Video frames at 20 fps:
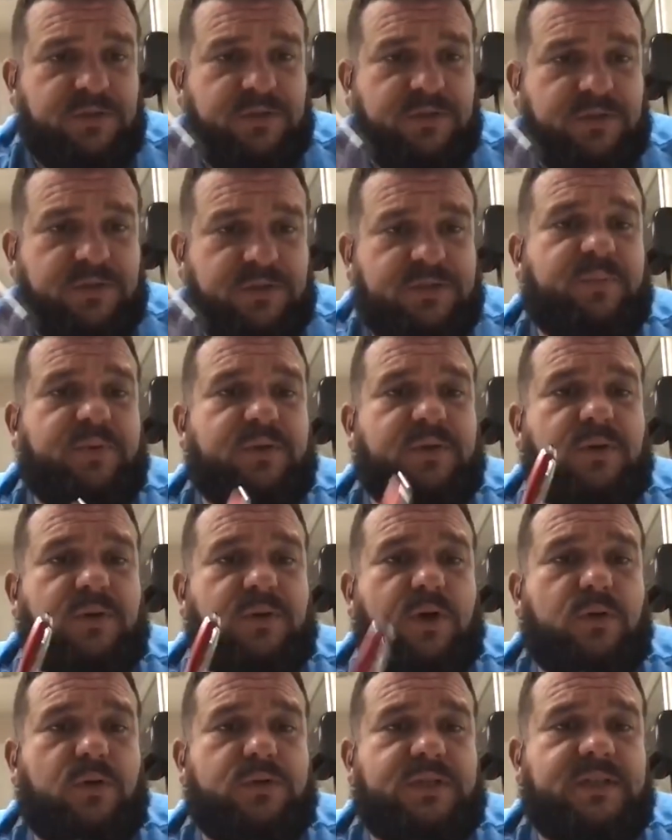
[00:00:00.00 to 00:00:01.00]
Some of your
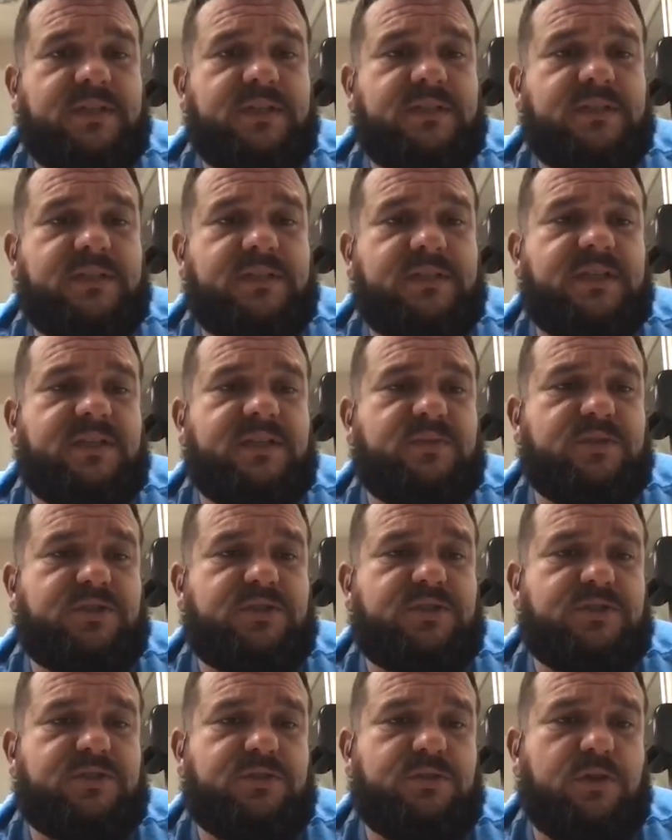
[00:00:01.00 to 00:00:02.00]
typical
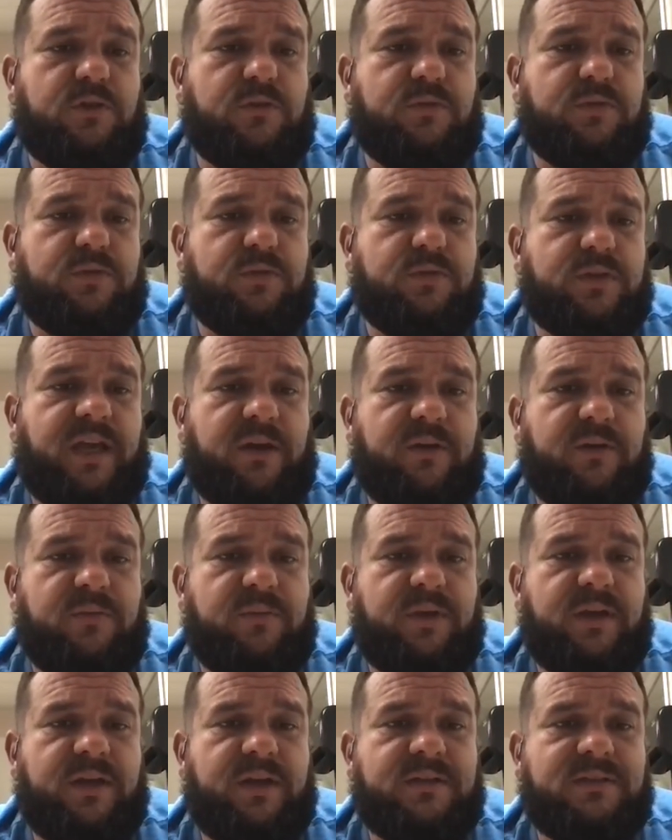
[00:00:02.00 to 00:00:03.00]
OTCs, which is your
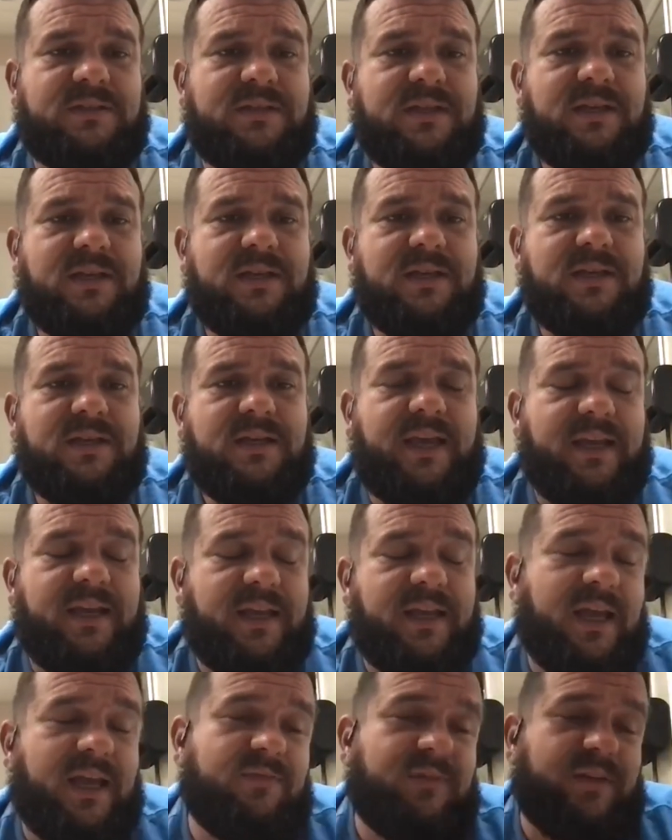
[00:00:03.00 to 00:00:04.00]
over-the-counter meds,
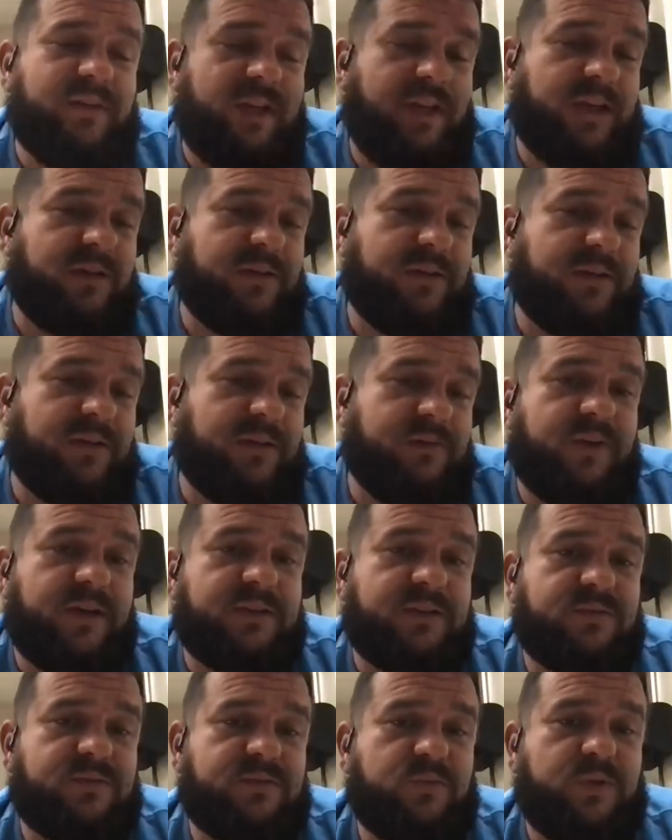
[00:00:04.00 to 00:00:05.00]
can have negative
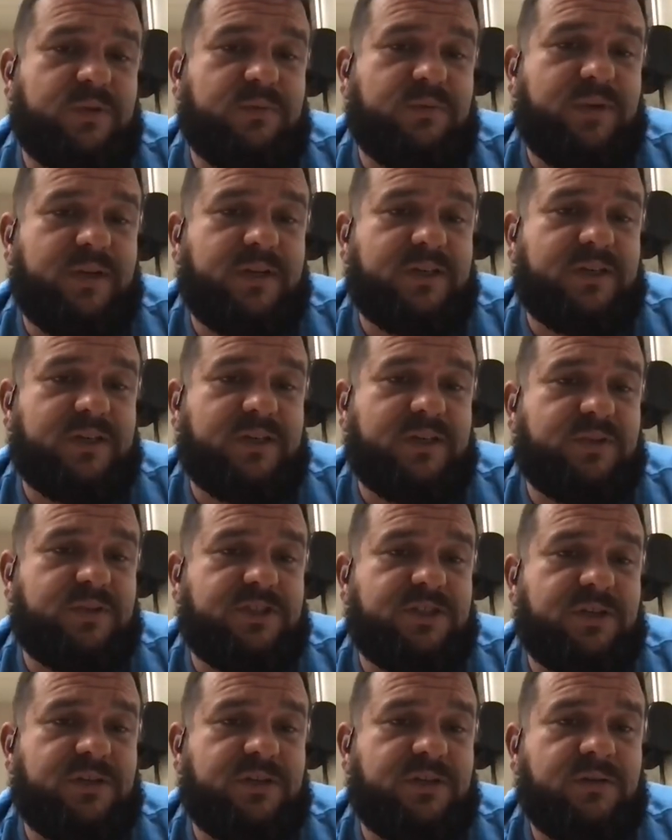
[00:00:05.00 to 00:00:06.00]
effects when
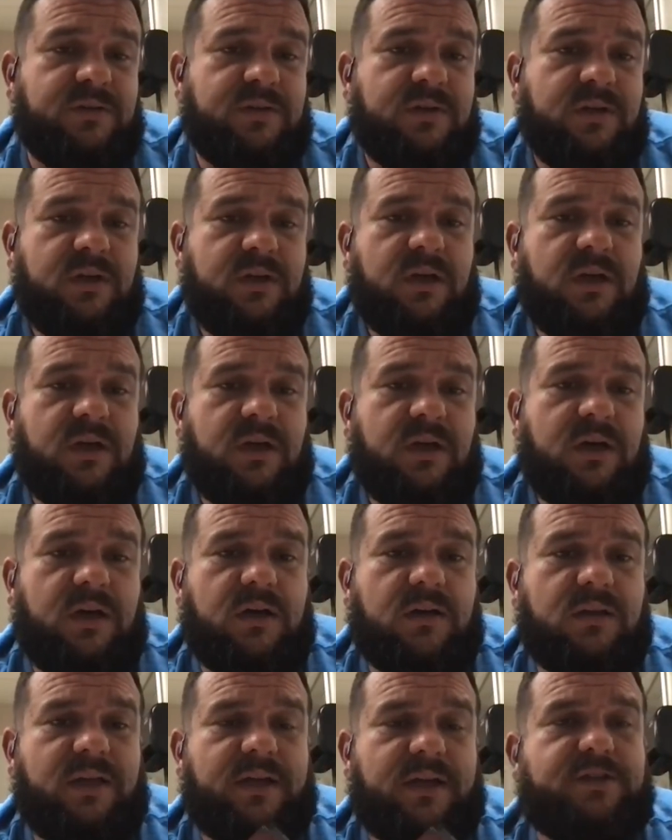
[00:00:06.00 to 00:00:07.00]
mixed with each other.
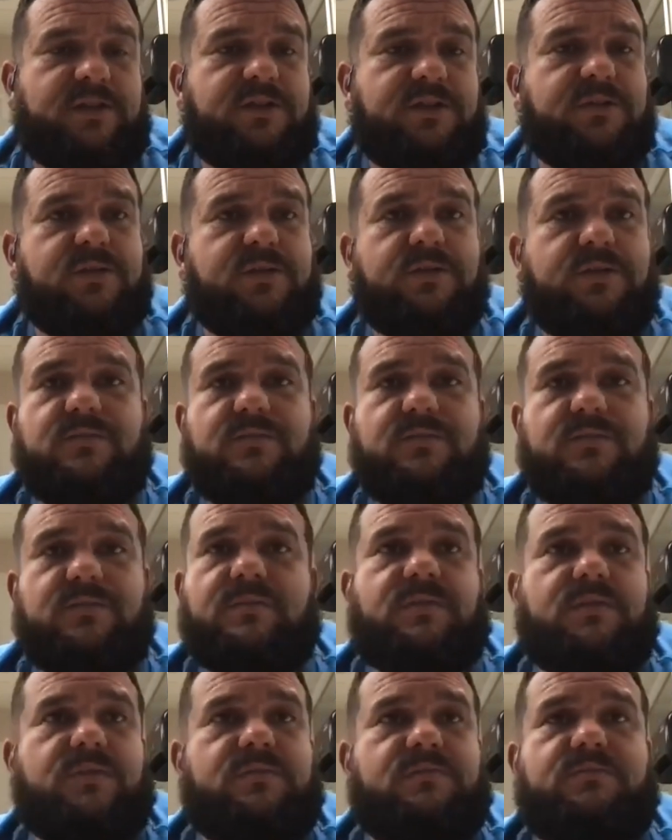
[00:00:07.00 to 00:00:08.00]
Like
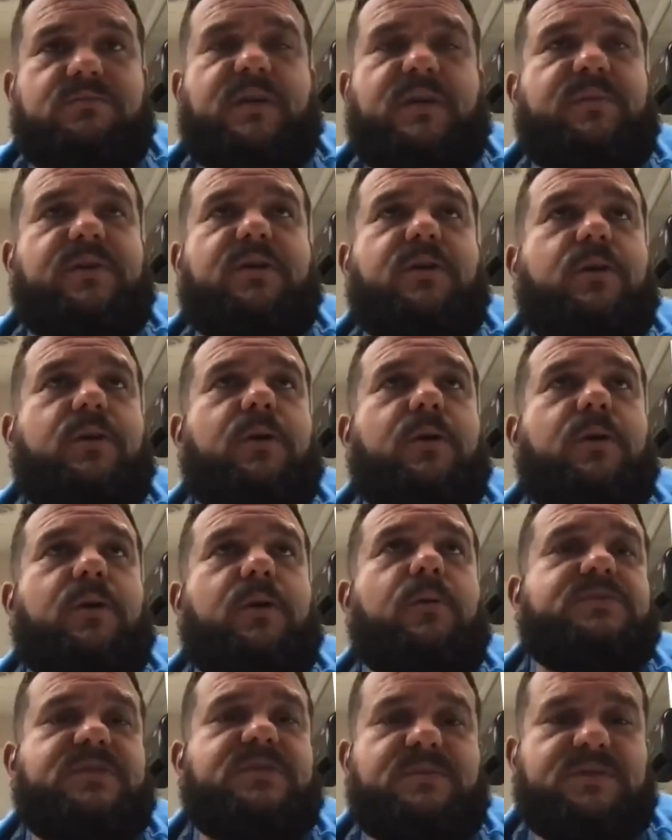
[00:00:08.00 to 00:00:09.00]
maybe a
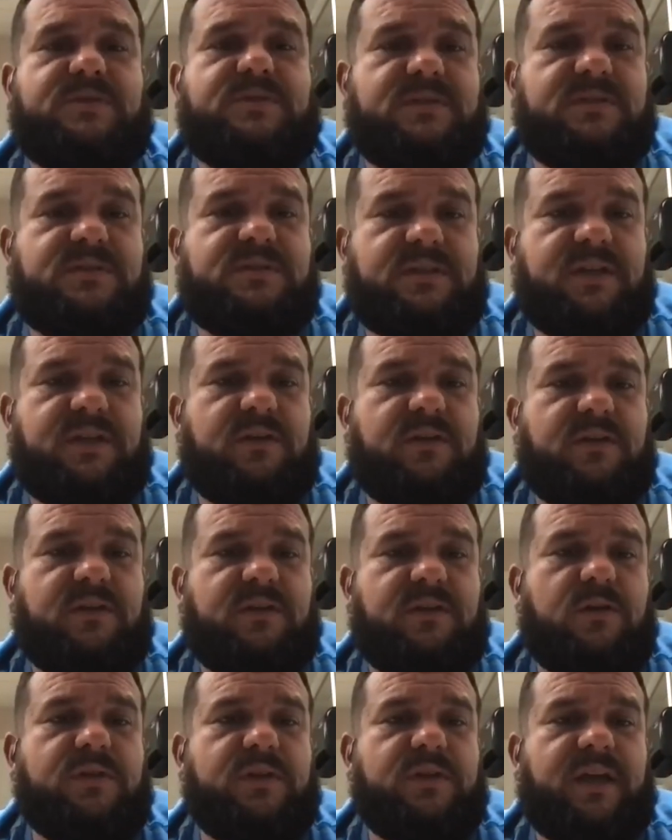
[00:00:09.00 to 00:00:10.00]
herbal substance that
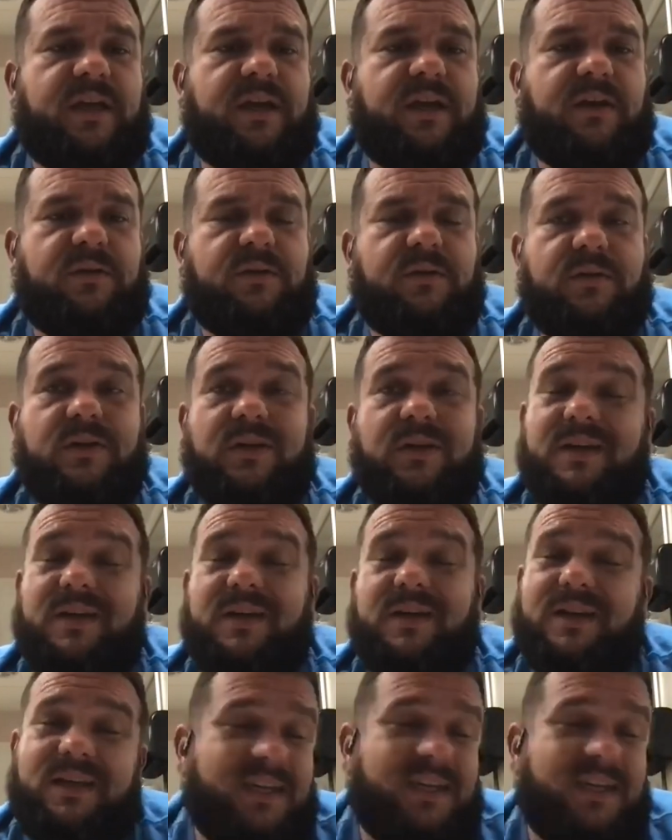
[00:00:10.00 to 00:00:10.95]
they're over-the-counter.